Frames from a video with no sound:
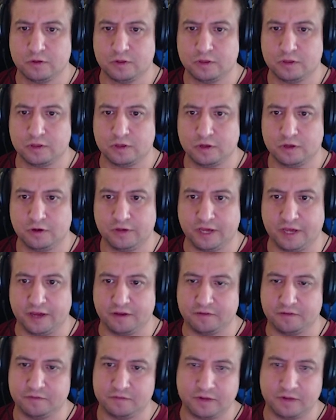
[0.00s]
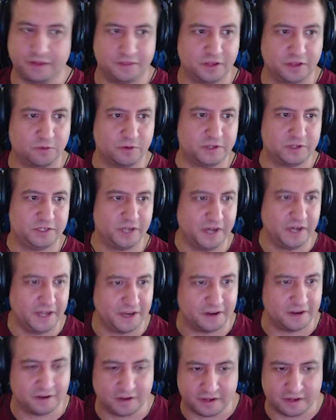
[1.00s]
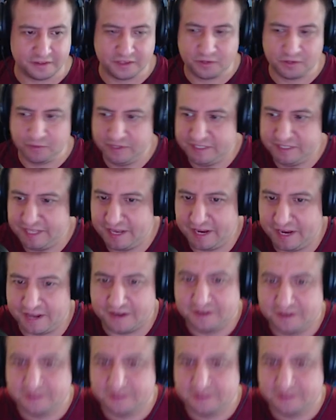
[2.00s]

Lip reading: Okay, I think we're done. I think we did it.